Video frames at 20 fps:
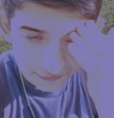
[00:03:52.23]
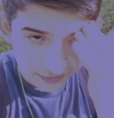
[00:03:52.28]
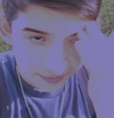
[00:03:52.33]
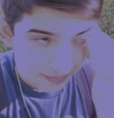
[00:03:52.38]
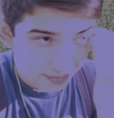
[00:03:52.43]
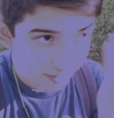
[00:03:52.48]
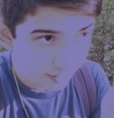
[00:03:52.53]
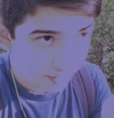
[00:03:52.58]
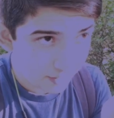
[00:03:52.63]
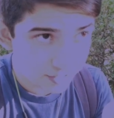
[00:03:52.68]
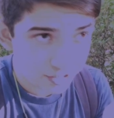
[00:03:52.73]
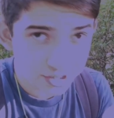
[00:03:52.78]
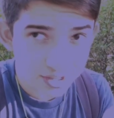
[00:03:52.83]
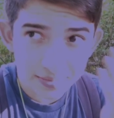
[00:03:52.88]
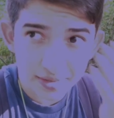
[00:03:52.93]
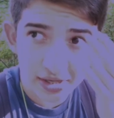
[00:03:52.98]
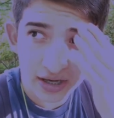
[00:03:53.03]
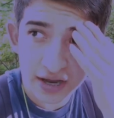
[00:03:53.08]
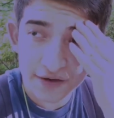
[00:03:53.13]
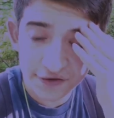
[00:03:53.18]
Philippides or
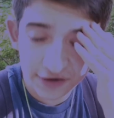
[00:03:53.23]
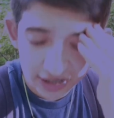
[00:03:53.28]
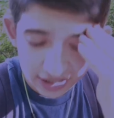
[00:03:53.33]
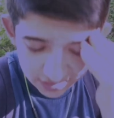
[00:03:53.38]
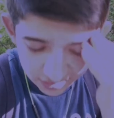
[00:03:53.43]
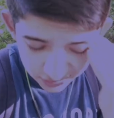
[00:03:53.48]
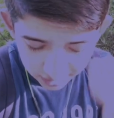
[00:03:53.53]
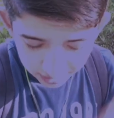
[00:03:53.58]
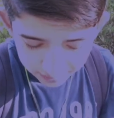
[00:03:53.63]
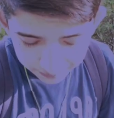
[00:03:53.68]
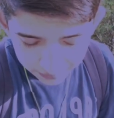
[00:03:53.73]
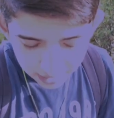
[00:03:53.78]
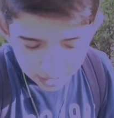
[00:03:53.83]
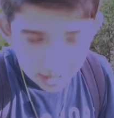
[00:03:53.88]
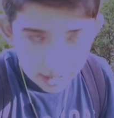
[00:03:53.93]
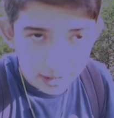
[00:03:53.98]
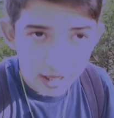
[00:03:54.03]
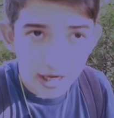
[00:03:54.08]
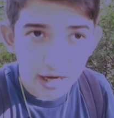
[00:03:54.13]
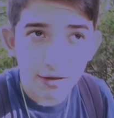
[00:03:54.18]
something, I forgot his name.
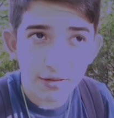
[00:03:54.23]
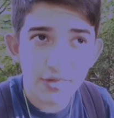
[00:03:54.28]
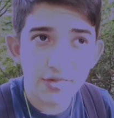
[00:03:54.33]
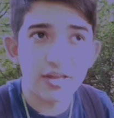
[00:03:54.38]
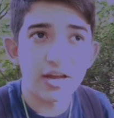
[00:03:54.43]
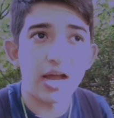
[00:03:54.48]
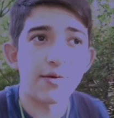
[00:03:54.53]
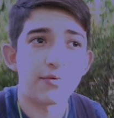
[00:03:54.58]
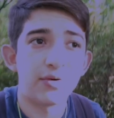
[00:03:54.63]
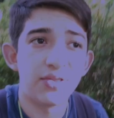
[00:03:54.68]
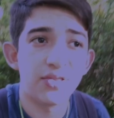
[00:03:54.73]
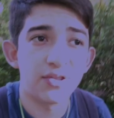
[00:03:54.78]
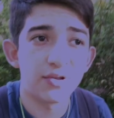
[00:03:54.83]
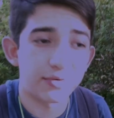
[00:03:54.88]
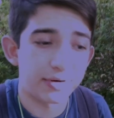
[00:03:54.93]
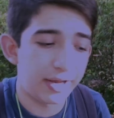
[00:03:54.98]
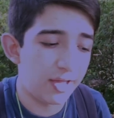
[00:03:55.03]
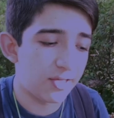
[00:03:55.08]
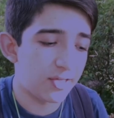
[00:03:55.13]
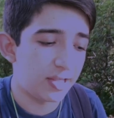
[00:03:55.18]
Anyhow, this guy runs to
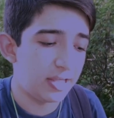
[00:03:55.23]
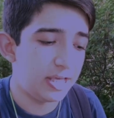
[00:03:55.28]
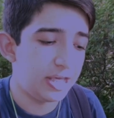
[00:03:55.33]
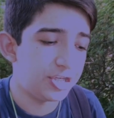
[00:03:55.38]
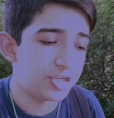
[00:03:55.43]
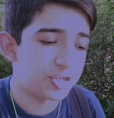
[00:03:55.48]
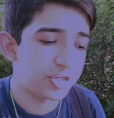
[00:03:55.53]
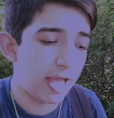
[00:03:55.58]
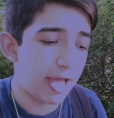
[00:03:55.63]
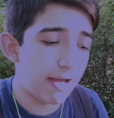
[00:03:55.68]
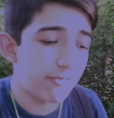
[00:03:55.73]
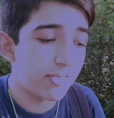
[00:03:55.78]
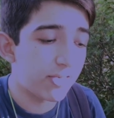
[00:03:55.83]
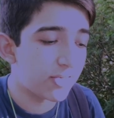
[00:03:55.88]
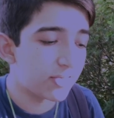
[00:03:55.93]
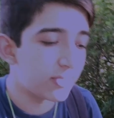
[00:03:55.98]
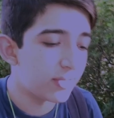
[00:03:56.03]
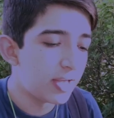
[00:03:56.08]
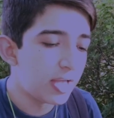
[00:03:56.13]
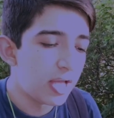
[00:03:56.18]
Greece and he
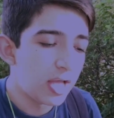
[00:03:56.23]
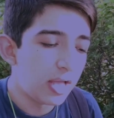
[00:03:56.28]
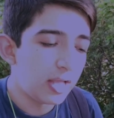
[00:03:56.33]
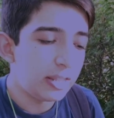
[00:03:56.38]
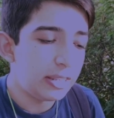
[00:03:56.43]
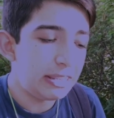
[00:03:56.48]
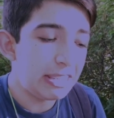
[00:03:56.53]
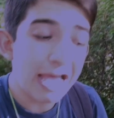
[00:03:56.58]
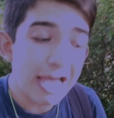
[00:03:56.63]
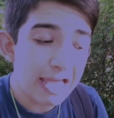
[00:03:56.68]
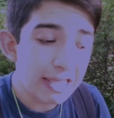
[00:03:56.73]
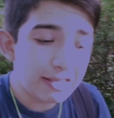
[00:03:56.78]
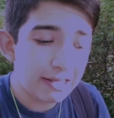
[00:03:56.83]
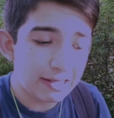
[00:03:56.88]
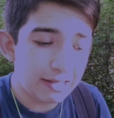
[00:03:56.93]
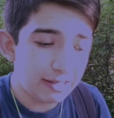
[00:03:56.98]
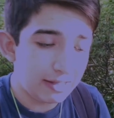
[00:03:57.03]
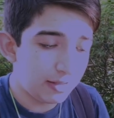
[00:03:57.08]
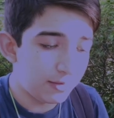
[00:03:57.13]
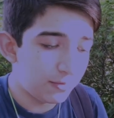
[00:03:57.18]
shouts
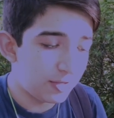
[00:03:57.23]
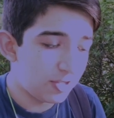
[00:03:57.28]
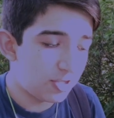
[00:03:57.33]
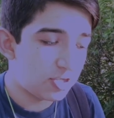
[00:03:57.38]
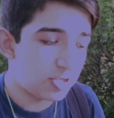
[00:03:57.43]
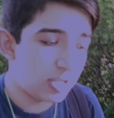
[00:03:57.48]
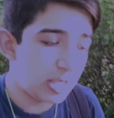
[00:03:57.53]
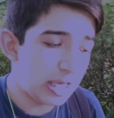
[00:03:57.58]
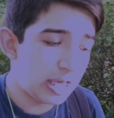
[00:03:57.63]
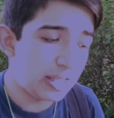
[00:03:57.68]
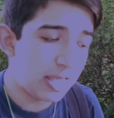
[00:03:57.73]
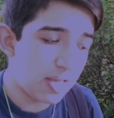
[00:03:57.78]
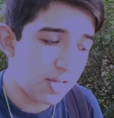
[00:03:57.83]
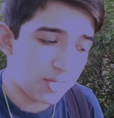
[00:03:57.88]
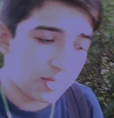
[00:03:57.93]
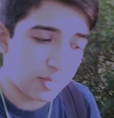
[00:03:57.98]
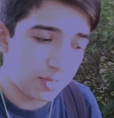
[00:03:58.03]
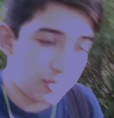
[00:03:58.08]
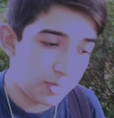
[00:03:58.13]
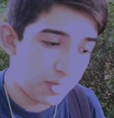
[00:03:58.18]
Nike, which in
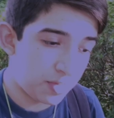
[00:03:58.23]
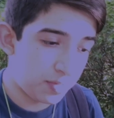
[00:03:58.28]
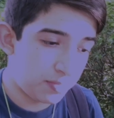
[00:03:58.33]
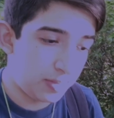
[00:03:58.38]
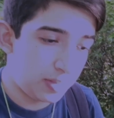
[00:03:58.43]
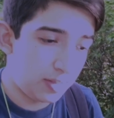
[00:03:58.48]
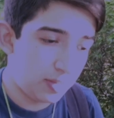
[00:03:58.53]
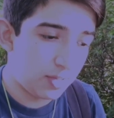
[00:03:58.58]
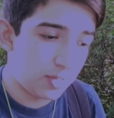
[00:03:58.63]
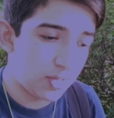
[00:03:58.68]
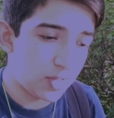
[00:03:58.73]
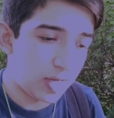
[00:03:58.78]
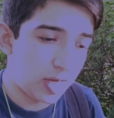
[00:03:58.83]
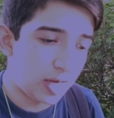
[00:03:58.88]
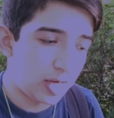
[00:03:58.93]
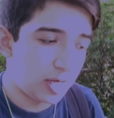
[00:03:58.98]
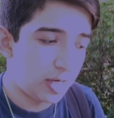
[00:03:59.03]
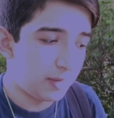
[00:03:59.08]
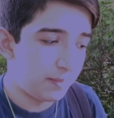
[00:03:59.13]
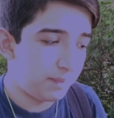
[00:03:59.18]
essence means
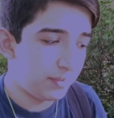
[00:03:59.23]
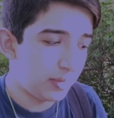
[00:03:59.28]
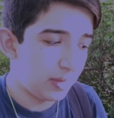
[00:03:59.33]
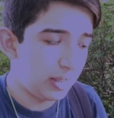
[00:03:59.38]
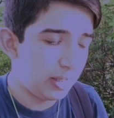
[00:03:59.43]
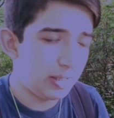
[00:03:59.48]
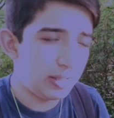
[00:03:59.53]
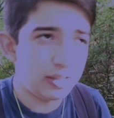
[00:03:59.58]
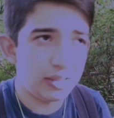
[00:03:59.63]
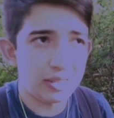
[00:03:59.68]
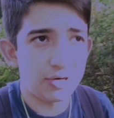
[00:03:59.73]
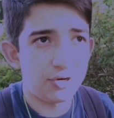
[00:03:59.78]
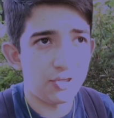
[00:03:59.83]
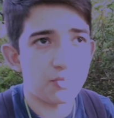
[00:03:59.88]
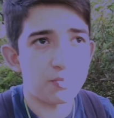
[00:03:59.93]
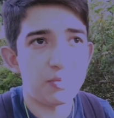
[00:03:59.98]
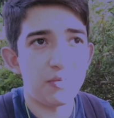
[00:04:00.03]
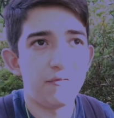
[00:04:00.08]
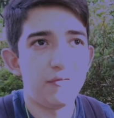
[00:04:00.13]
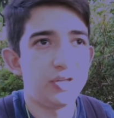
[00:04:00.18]
they're
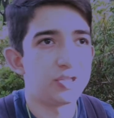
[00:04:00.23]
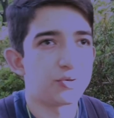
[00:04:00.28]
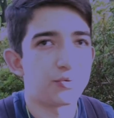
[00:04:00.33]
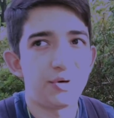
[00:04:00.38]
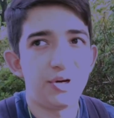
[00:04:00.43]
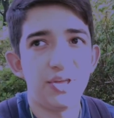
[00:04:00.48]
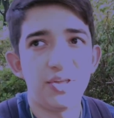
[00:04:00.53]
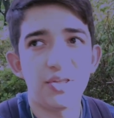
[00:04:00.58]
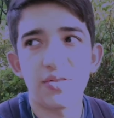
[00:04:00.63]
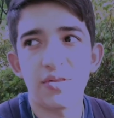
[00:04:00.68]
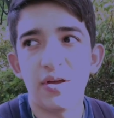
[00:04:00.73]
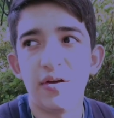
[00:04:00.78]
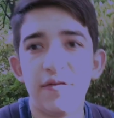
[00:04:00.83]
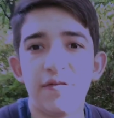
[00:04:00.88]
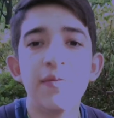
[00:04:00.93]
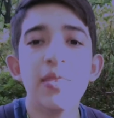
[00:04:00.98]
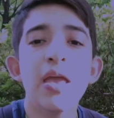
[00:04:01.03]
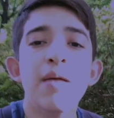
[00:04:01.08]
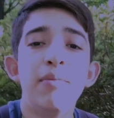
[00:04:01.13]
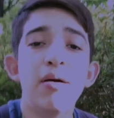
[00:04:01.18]
just being victorious
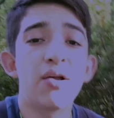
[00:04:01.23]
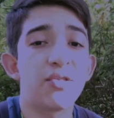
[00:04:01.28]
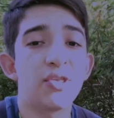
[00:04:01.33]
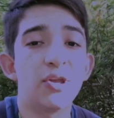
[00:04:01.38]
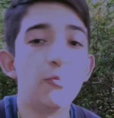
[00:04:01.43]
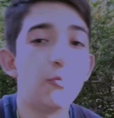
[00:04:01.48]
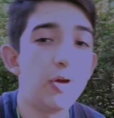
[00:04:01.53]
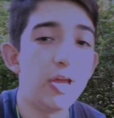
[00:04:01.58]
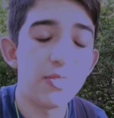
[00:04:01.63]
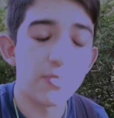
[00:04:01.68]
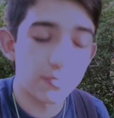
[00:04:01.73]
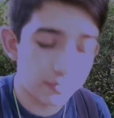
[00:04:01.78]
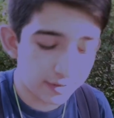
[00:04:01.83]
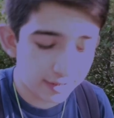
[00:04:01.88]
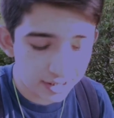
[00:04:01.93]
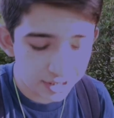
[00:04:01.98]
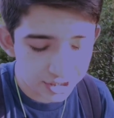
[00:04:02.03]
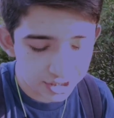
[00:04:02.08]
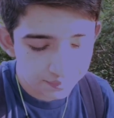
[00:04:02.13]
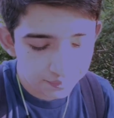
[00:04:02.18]
because they win the
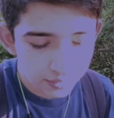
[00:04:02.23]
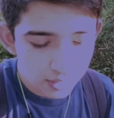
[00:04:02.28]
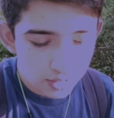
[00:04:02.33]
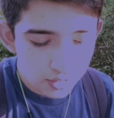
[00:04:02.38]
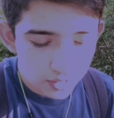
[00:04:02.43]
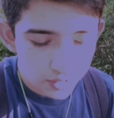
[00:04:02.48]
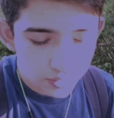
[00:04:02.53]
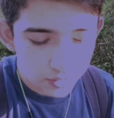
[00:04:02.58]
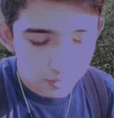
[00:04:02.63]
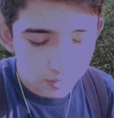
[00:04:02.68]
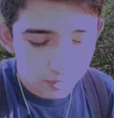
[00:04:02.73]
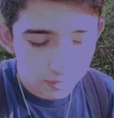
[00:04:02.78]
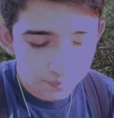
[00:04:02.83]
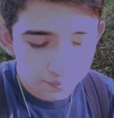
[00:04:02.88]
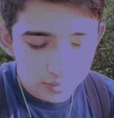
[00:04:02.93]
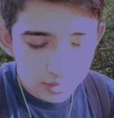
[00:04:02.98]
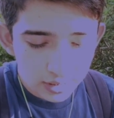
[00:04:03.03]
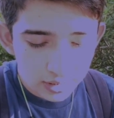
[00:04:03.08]
wars. So